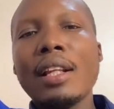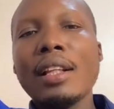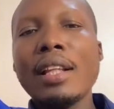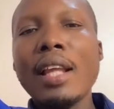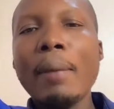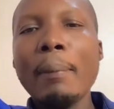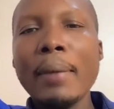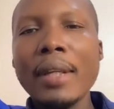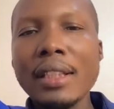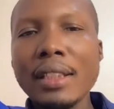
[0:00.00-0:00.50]

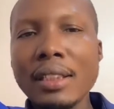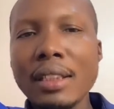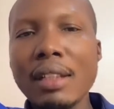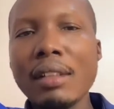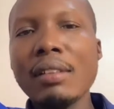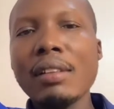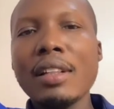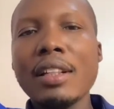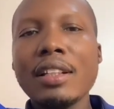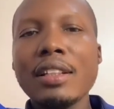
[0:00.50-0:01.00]
They may
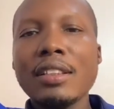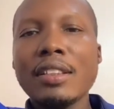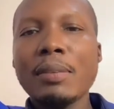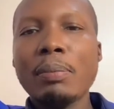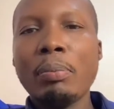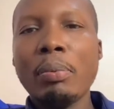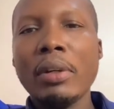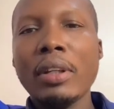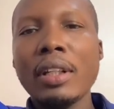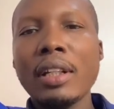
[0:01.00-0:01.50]
sell in
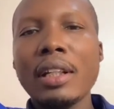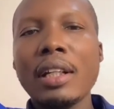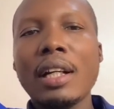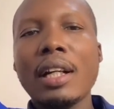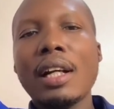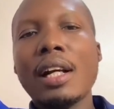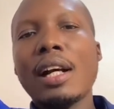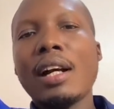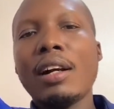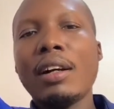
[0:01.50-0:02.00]
spring
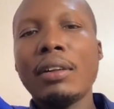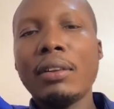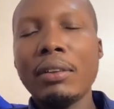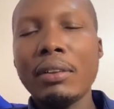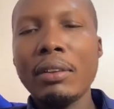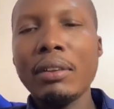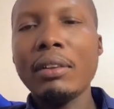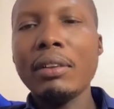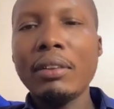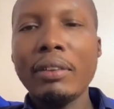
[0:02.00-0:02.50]

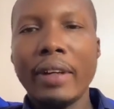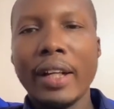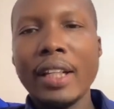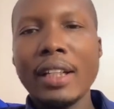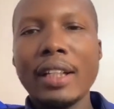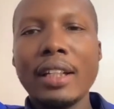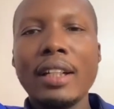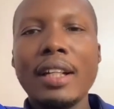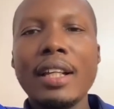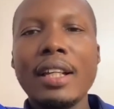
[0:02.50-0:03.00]
or
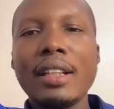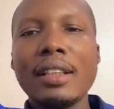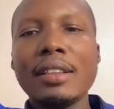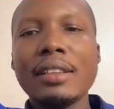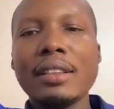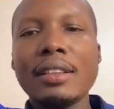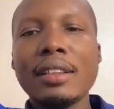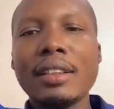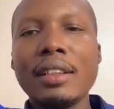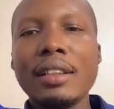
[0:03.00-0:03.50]
rainy
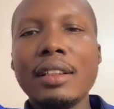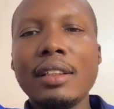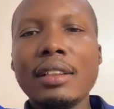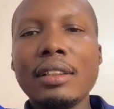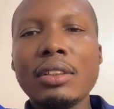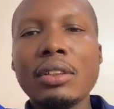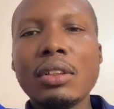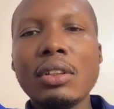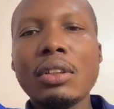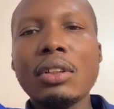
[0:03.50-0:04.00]
days.
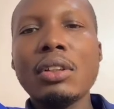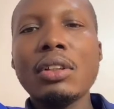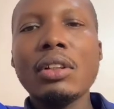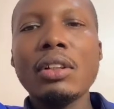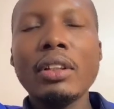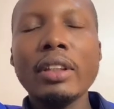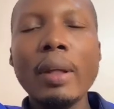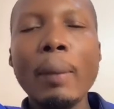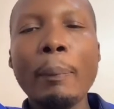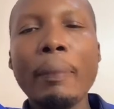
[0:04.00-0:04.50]
So
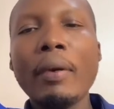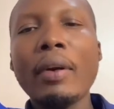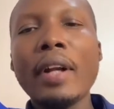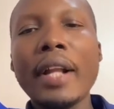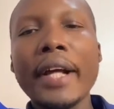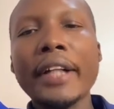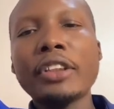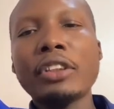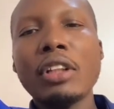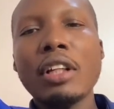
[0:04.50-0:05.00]
the
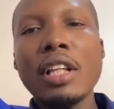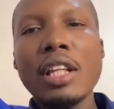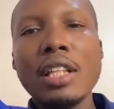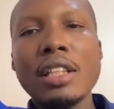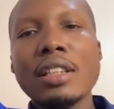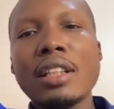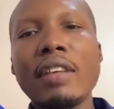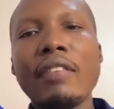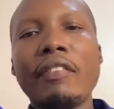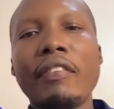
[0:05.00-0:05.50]
production
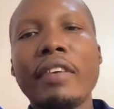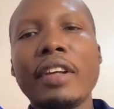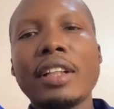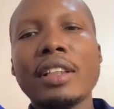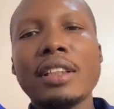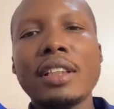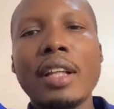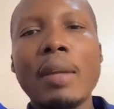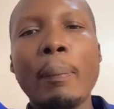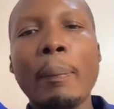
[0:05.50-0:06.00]
is
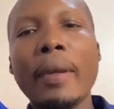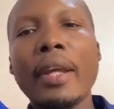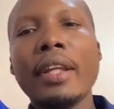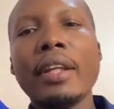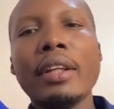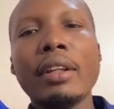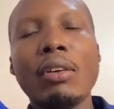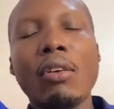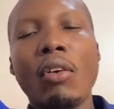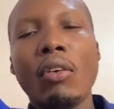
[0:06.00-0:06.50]
different
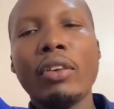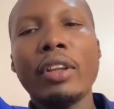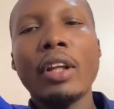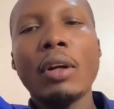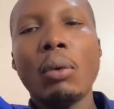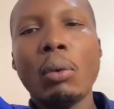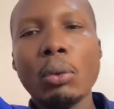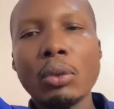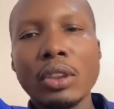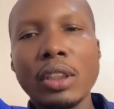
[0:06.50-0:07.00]
depending on
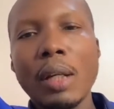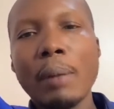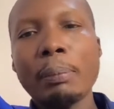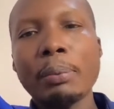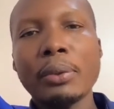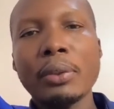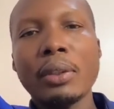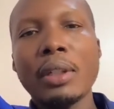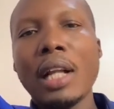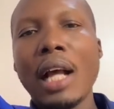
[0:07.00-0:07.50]
the
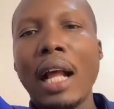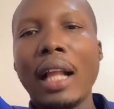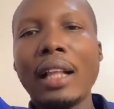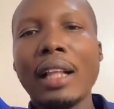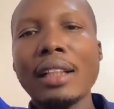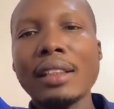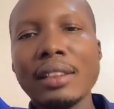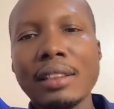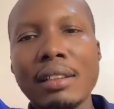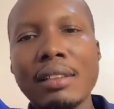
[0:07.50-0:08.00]
consumption
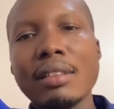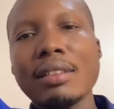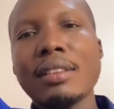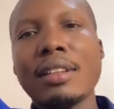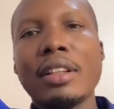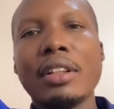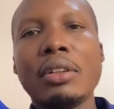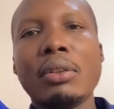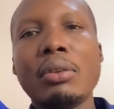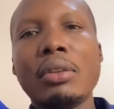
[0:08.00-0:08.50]
and the sales
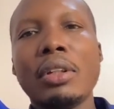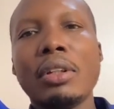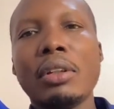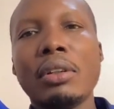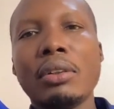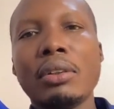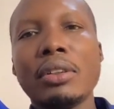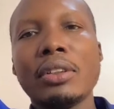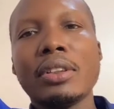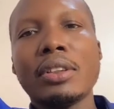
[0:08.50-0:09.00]
they do in
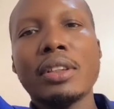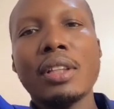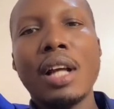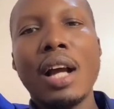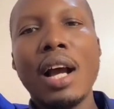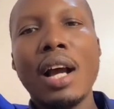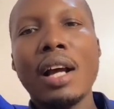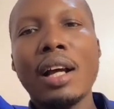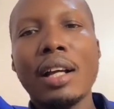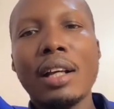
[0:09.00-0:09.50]

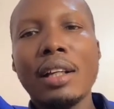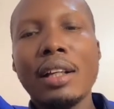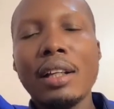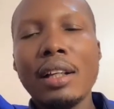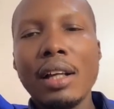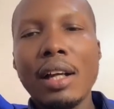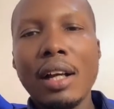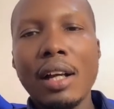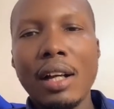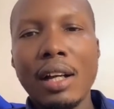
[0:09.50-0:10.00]

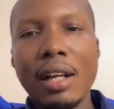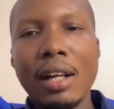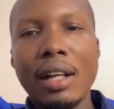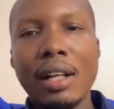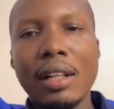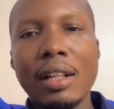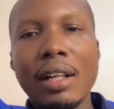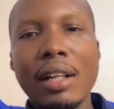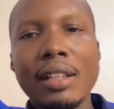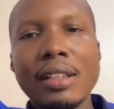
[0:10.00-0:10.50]

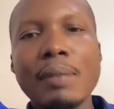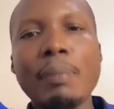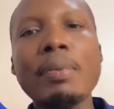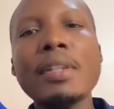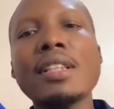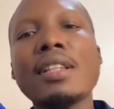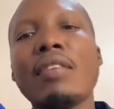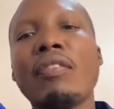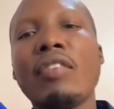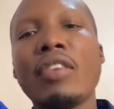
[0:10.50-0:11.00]
those
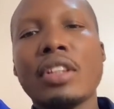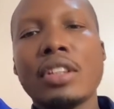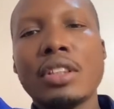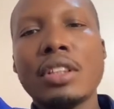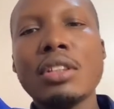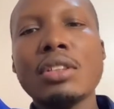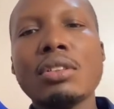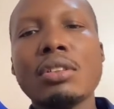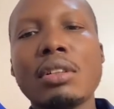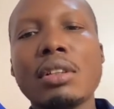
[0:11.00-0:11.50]
specific
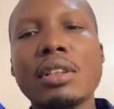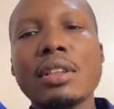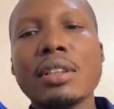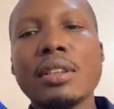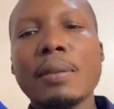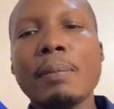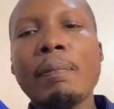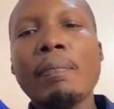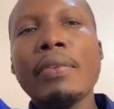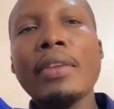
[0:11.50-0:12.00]

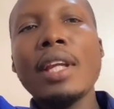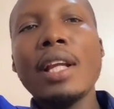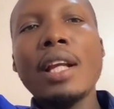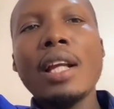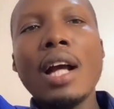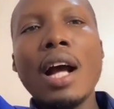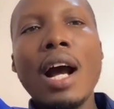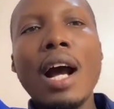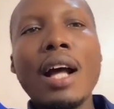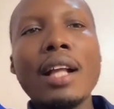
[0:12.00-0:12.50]
seasons.
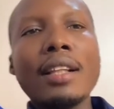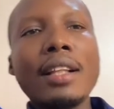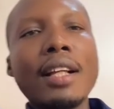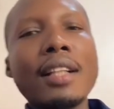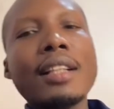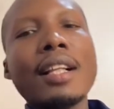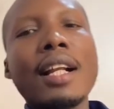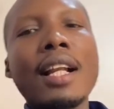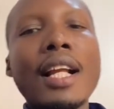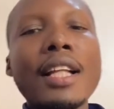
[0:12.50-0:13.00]

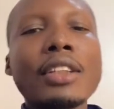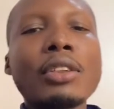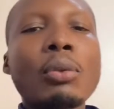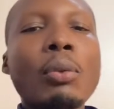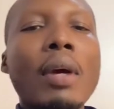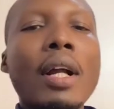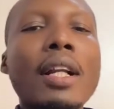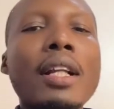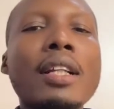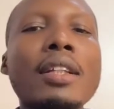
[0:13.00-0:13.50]
Then the last
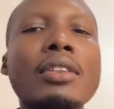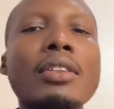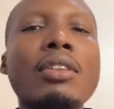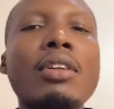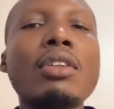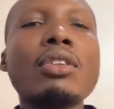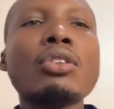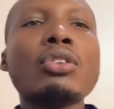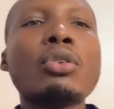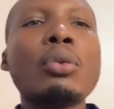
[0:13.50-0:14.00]
one is
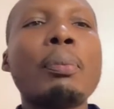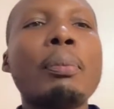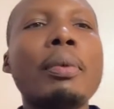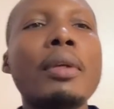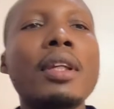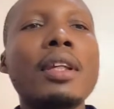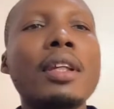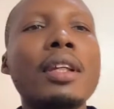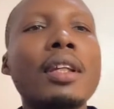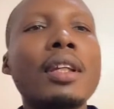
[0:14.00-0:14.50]
going to
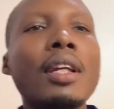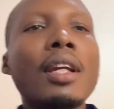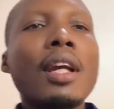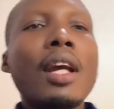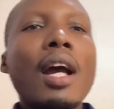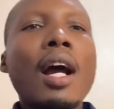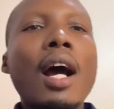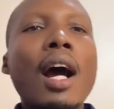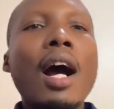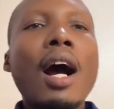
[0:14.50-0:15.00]
be
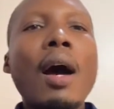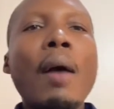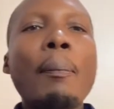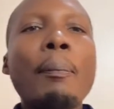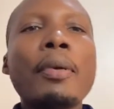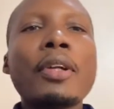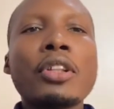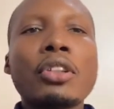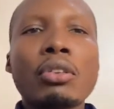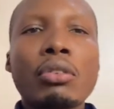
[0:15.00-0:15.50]

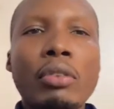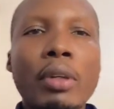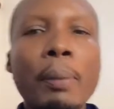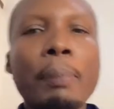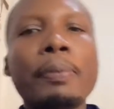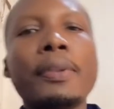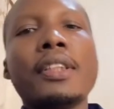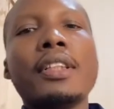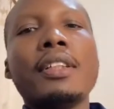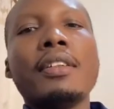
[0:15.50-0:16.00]

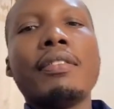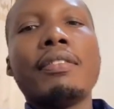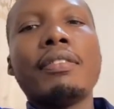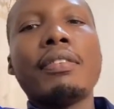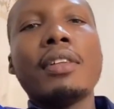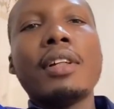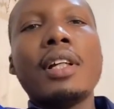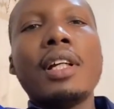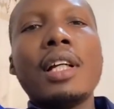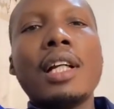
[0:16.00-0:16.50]

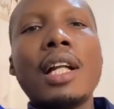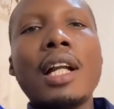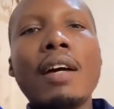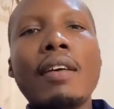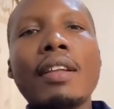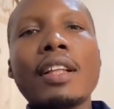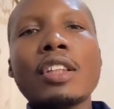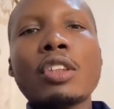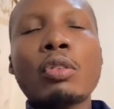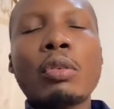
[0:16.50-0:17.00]
prescriptive.
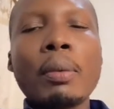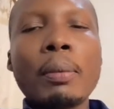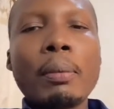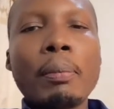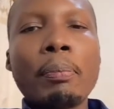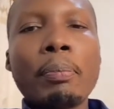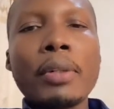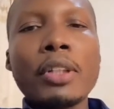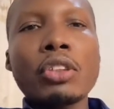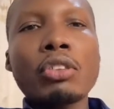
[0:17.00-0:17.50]
Now the
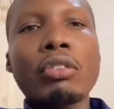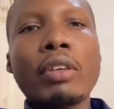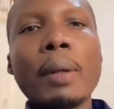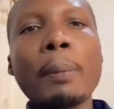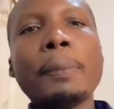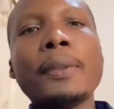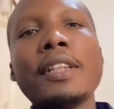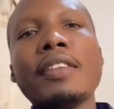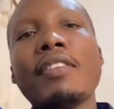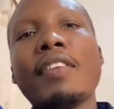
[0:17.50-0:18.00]

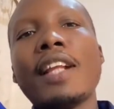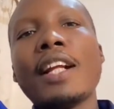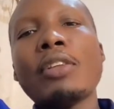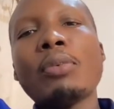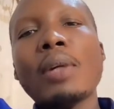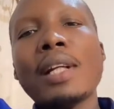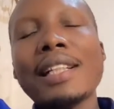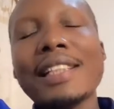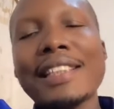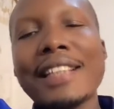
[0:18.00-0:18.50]
prescriptive,
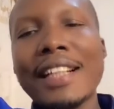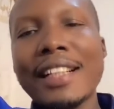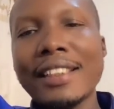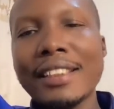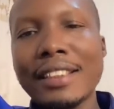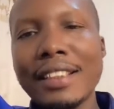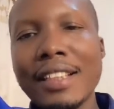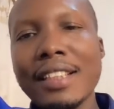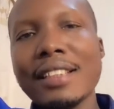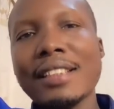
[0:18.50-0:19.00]
that one
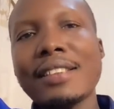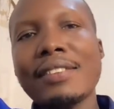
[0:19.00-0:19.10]
suggests